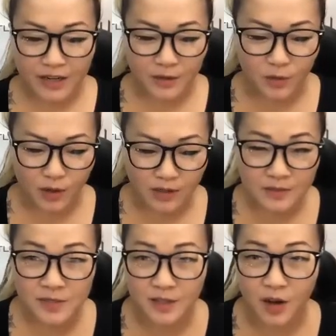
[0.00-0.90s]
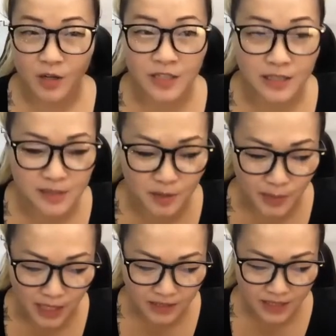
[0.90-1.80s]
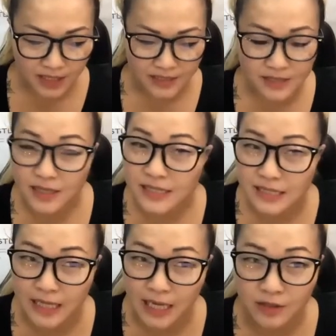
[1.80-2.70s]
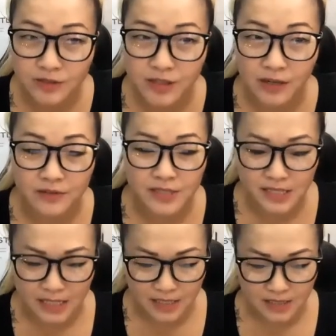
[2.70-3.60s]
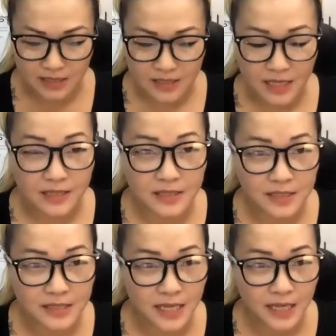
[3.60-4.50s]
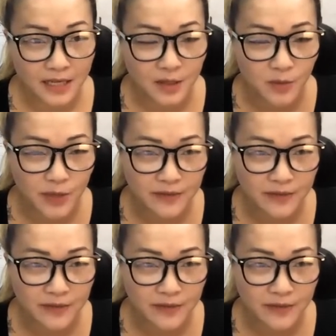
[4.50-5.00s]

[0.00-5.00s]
Welcome to the Art and Hustle podcast. It's a gallery of conversations. And today we have